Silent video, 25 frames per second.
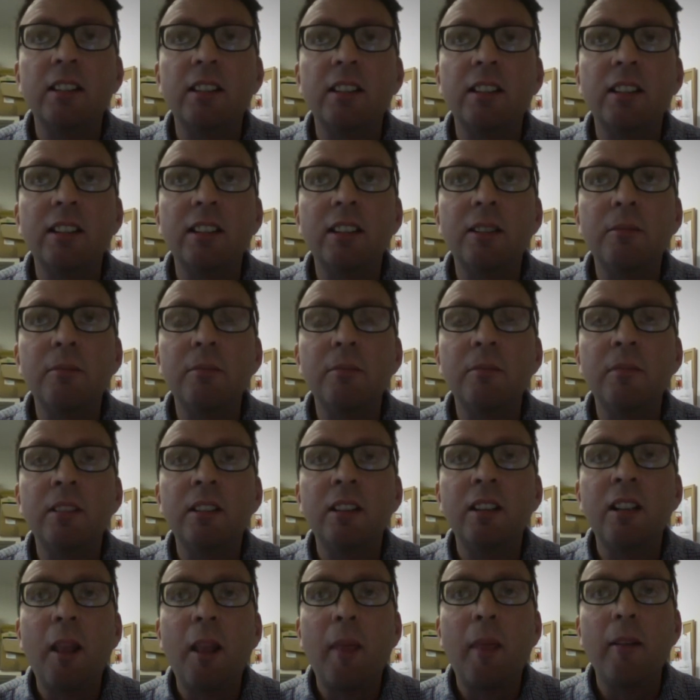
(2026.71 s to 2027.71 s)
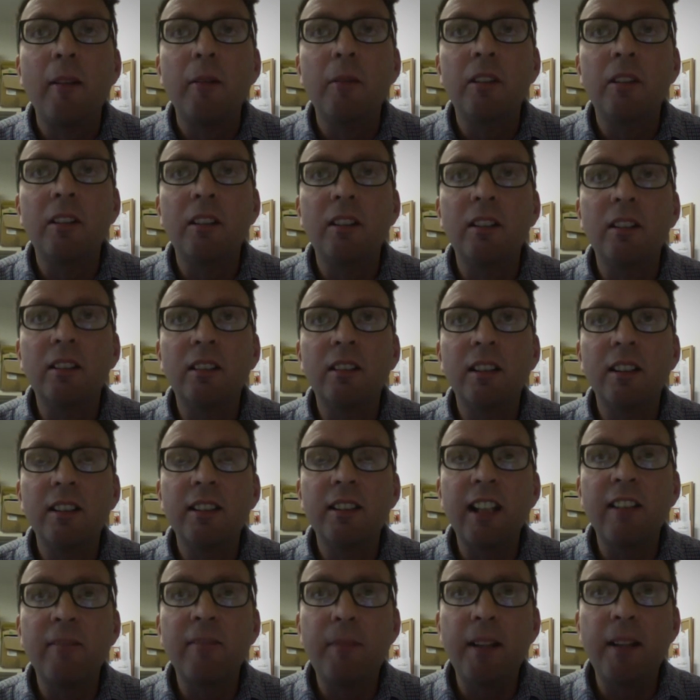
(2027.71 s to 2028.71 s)
Um, well,
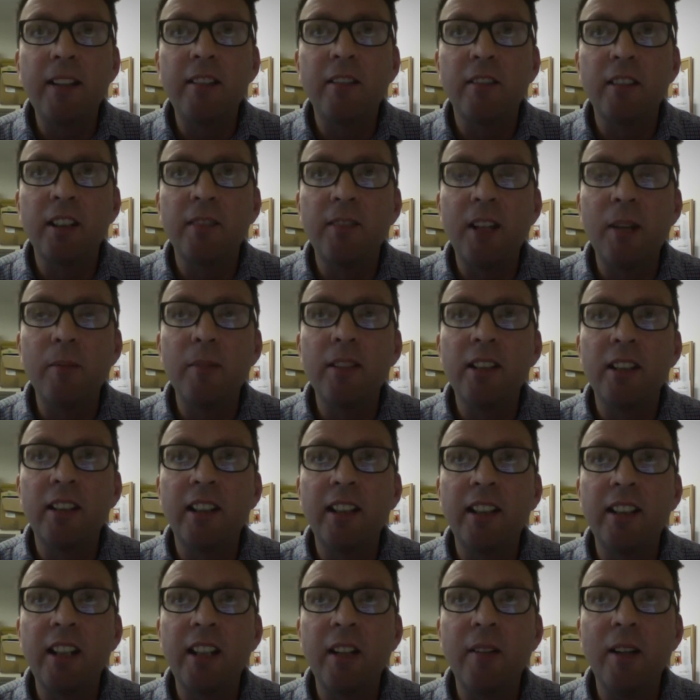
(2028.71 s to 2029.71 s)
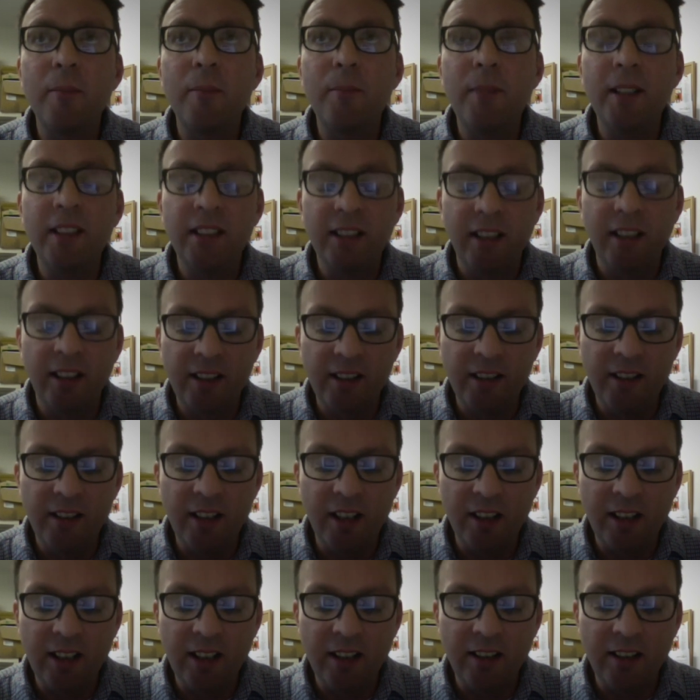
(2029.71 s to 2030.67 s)
Jeff Bezos of Amazon is so ambitious, you know,